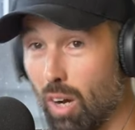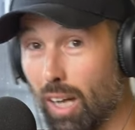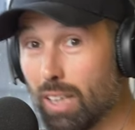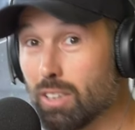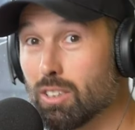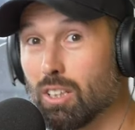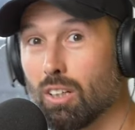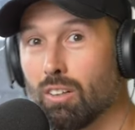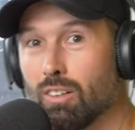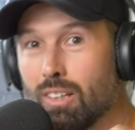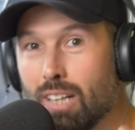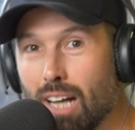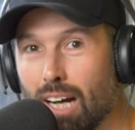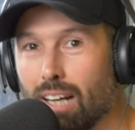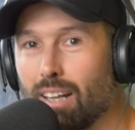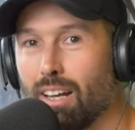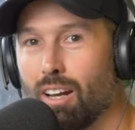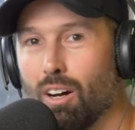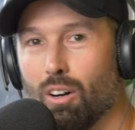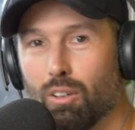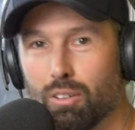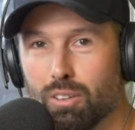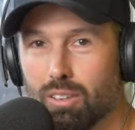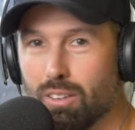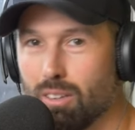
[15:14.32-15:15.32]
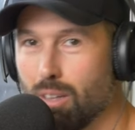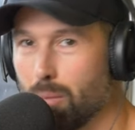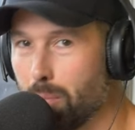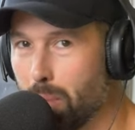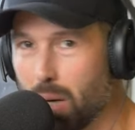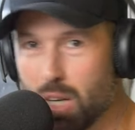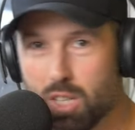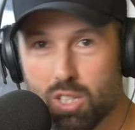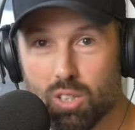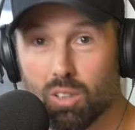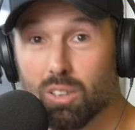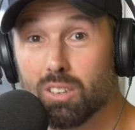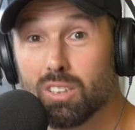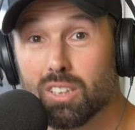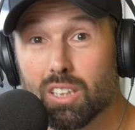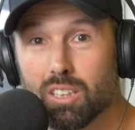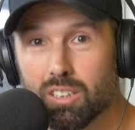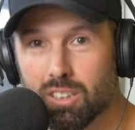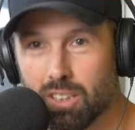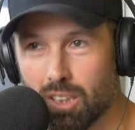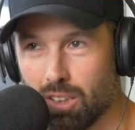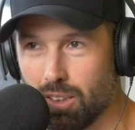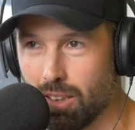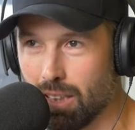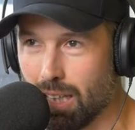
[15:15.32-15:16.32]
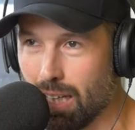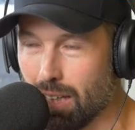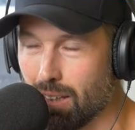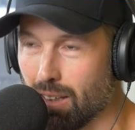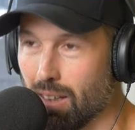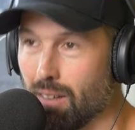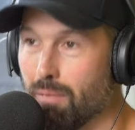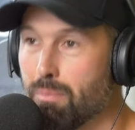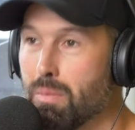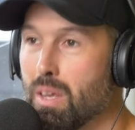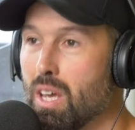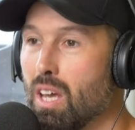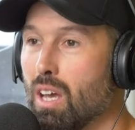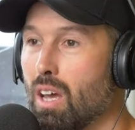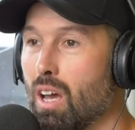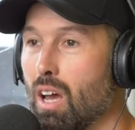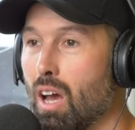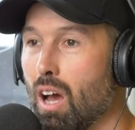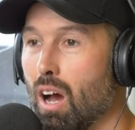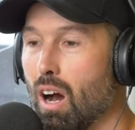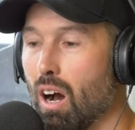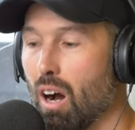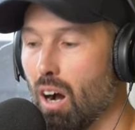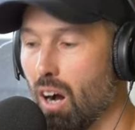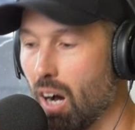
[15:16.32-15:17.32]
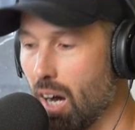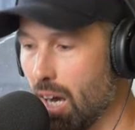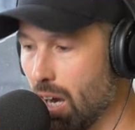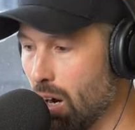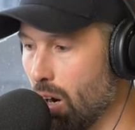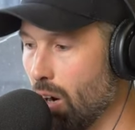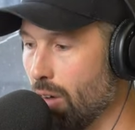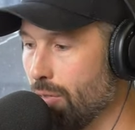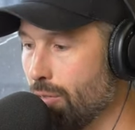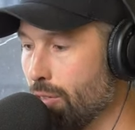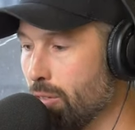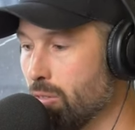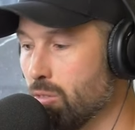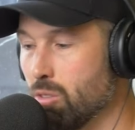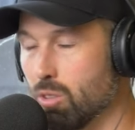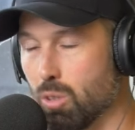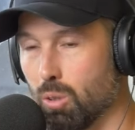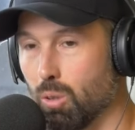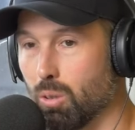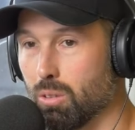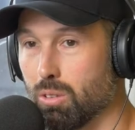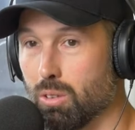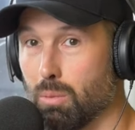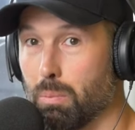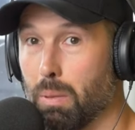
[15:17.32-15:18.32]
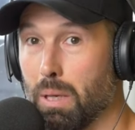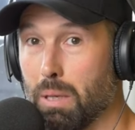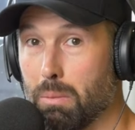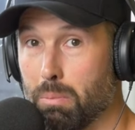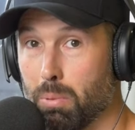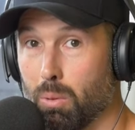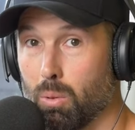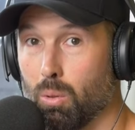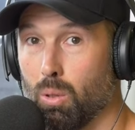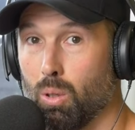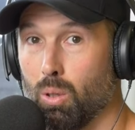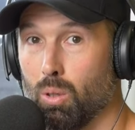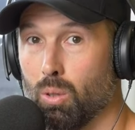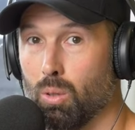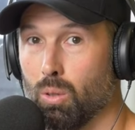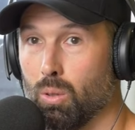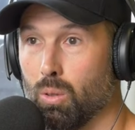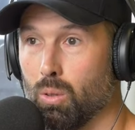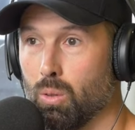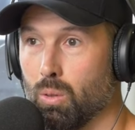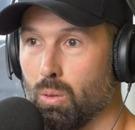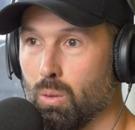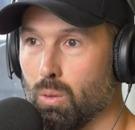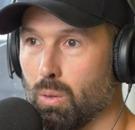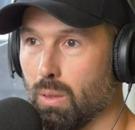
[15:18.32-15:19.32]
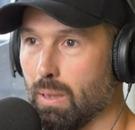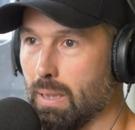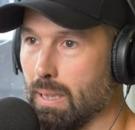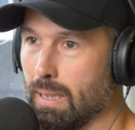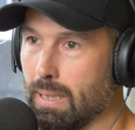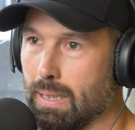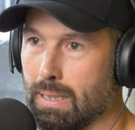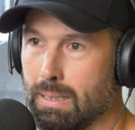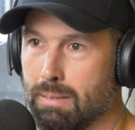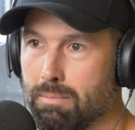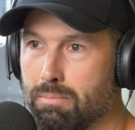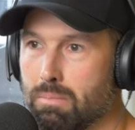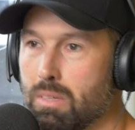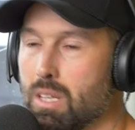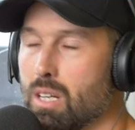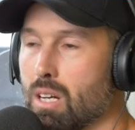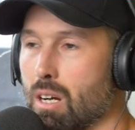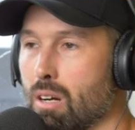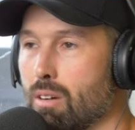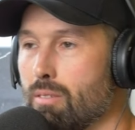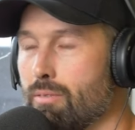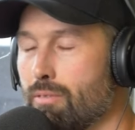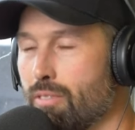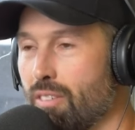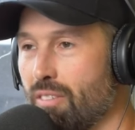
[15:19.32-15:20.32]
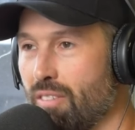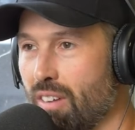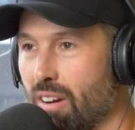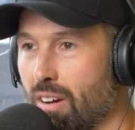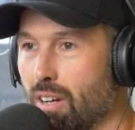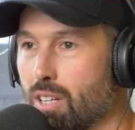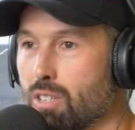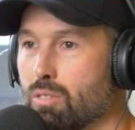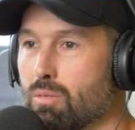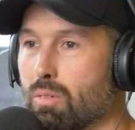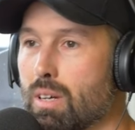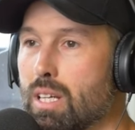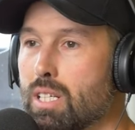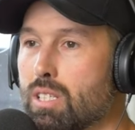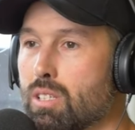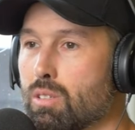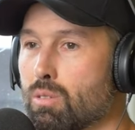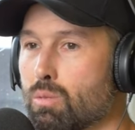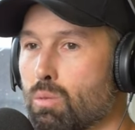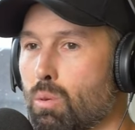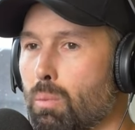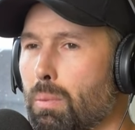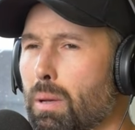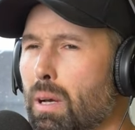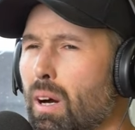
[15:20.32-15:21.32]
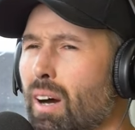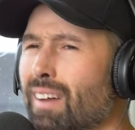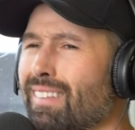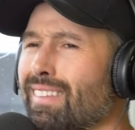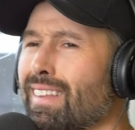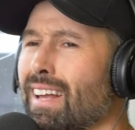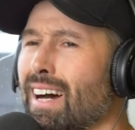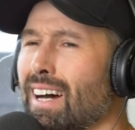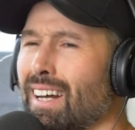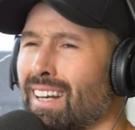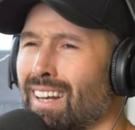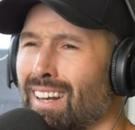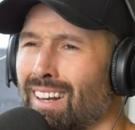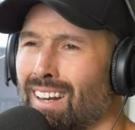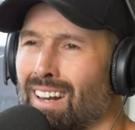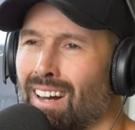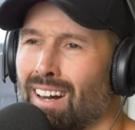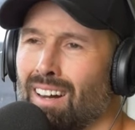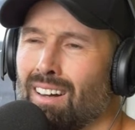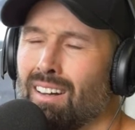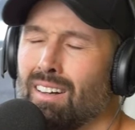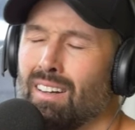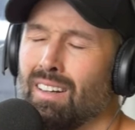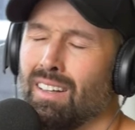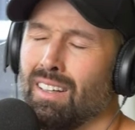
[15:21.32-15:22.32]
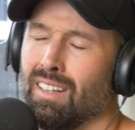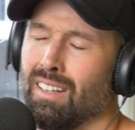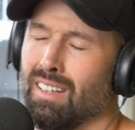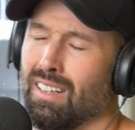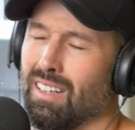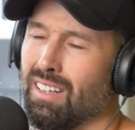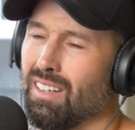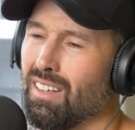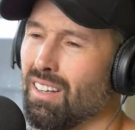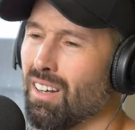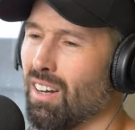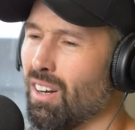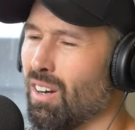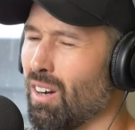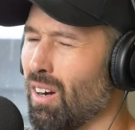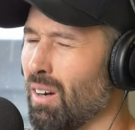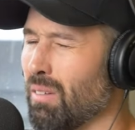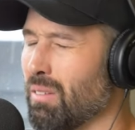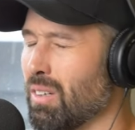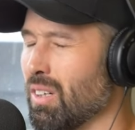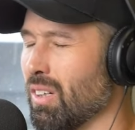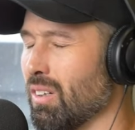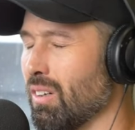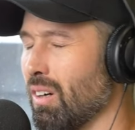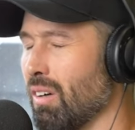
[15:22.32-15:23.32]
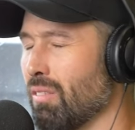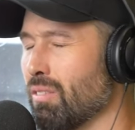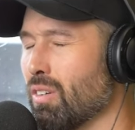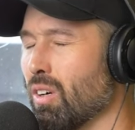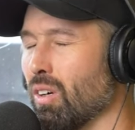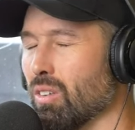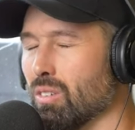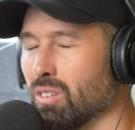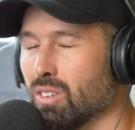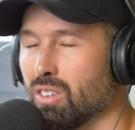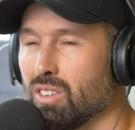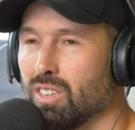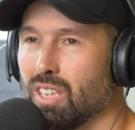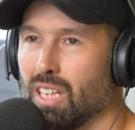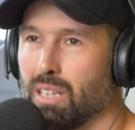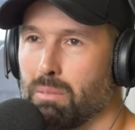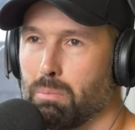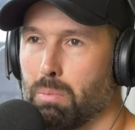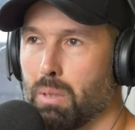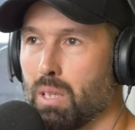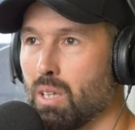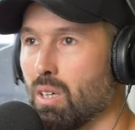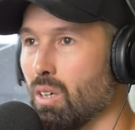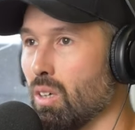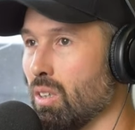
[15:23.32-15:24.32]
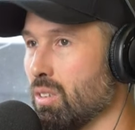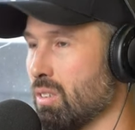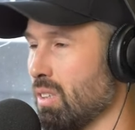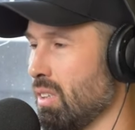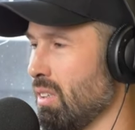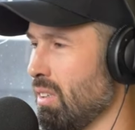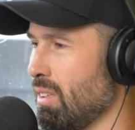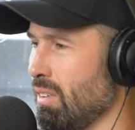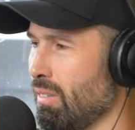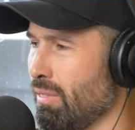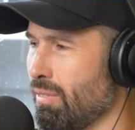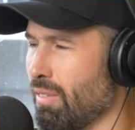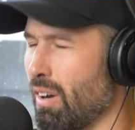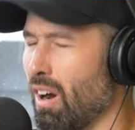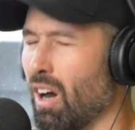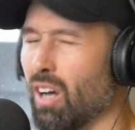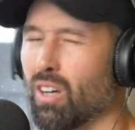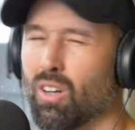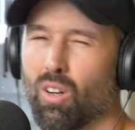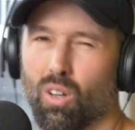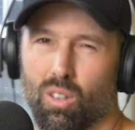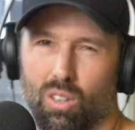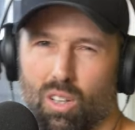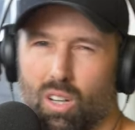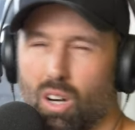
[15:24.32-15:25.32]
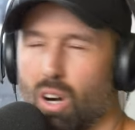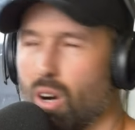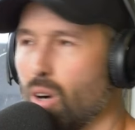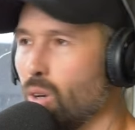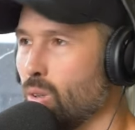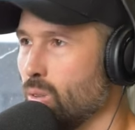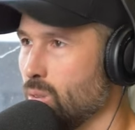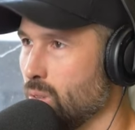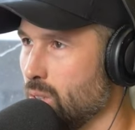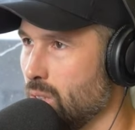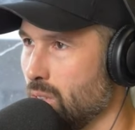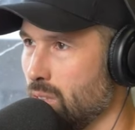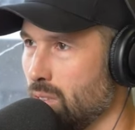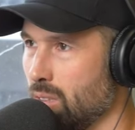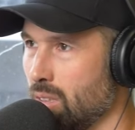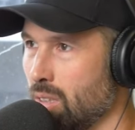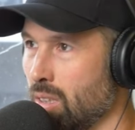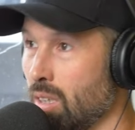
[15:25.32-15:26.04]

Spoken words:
Right. So gut health and depression, all these things go together. I often talk to people who, you know, for various reasons will be like, no, you know, I've gotten sick because of, I got cold.